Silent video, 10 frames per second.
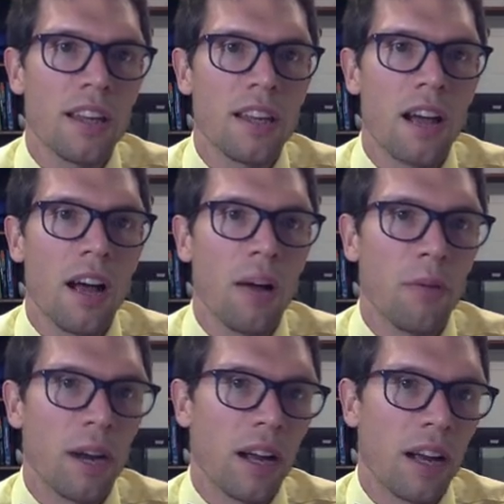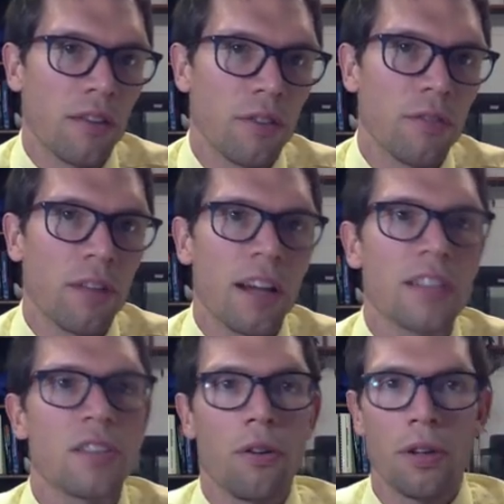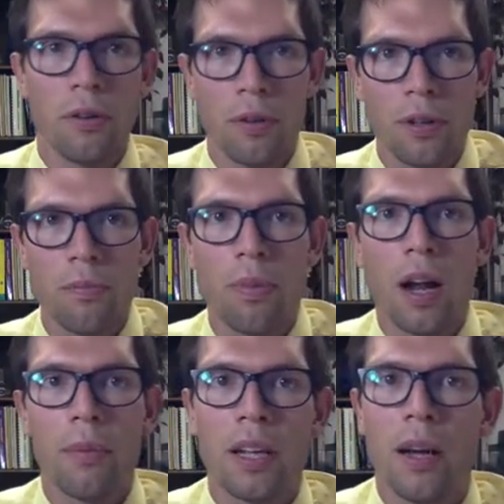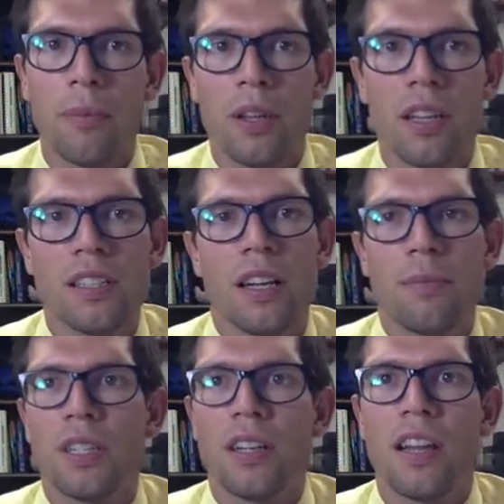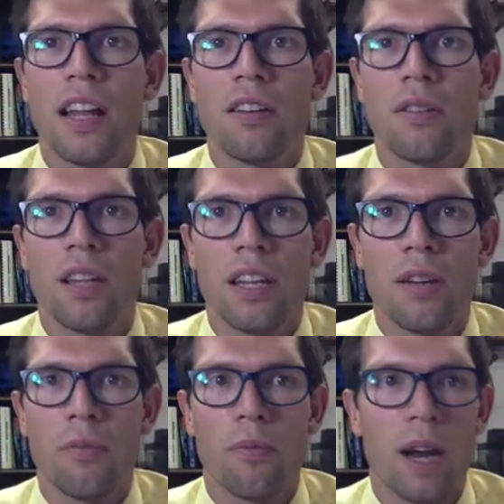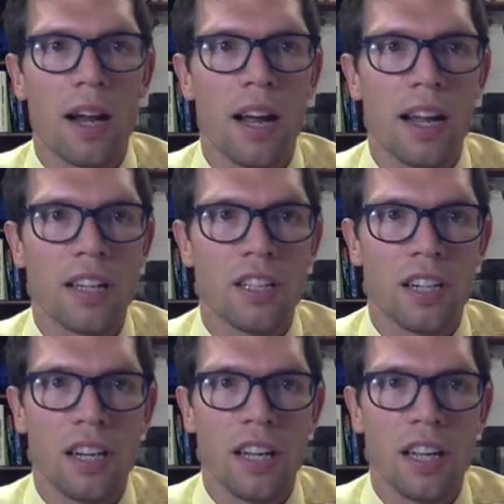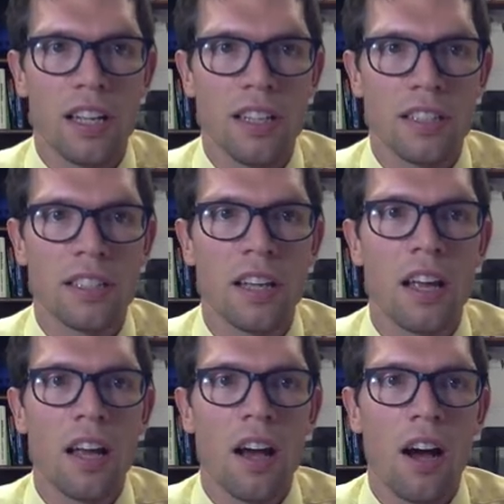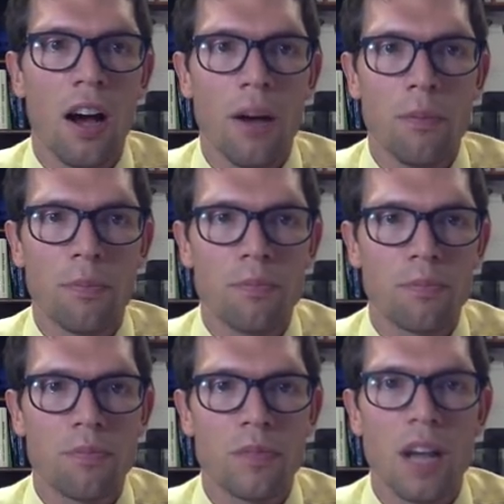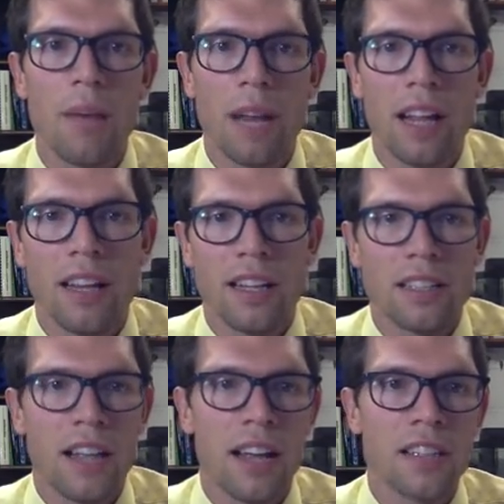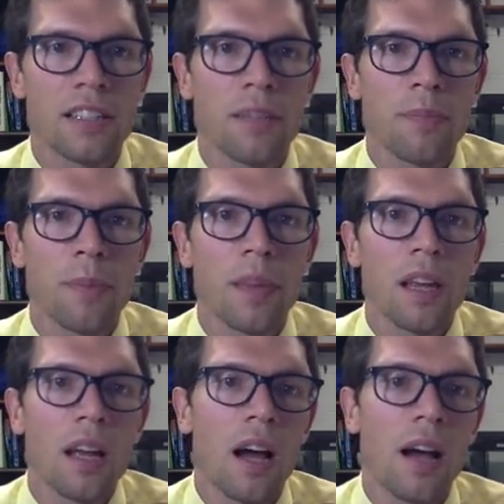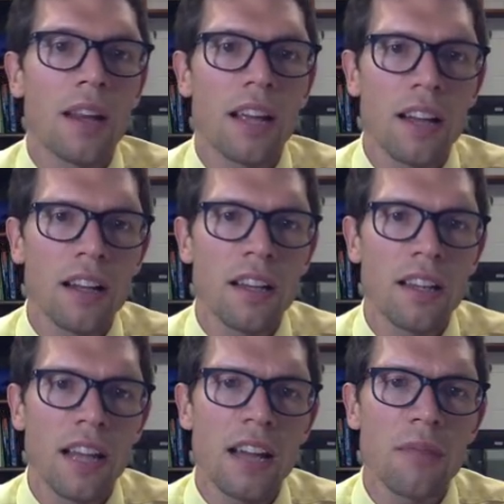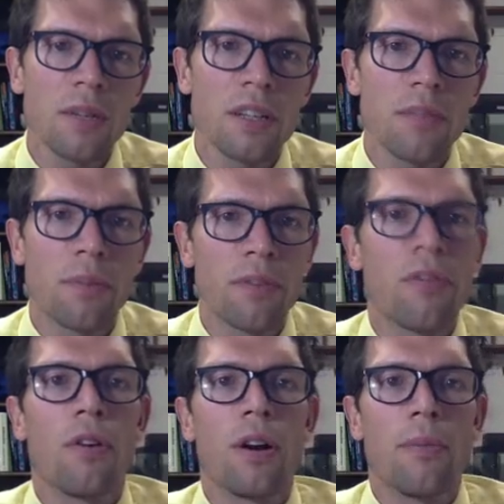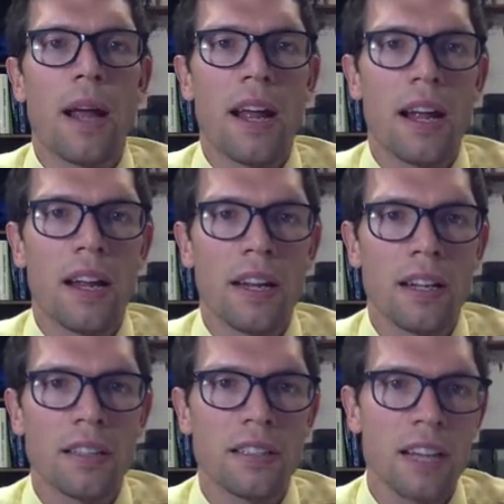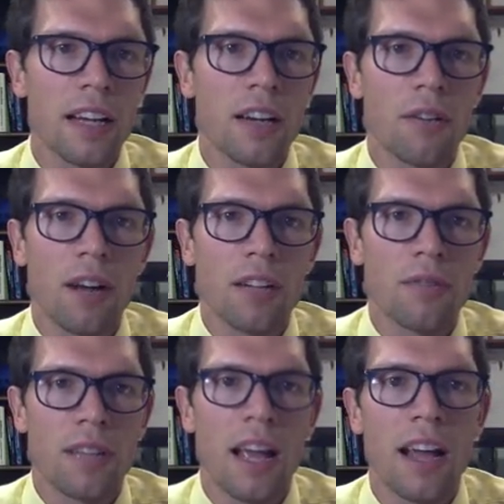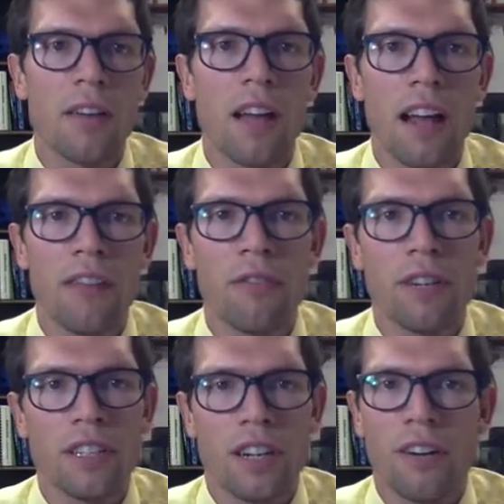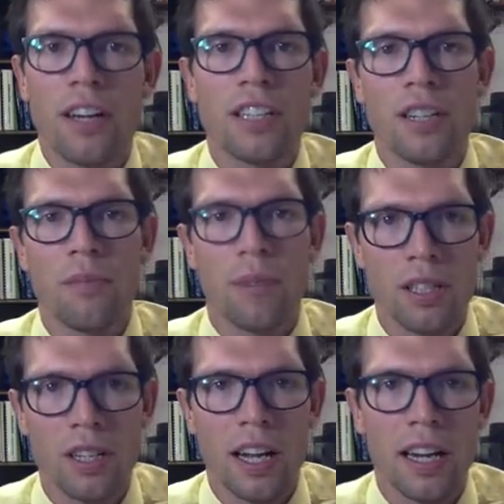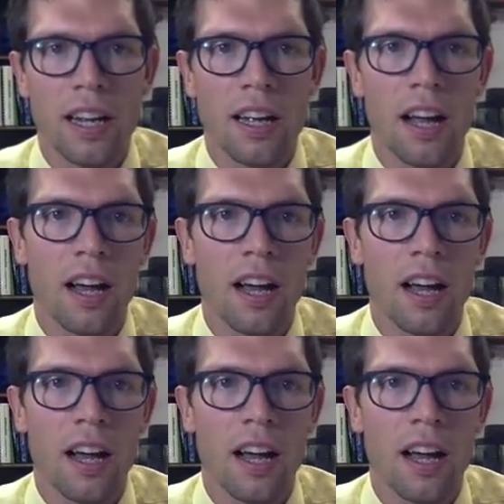red-eyed fruit flies. So you would probably come to the assumption that the red-eye gene is dominant in this case. They then would perform a second cross with the F1 generation, much like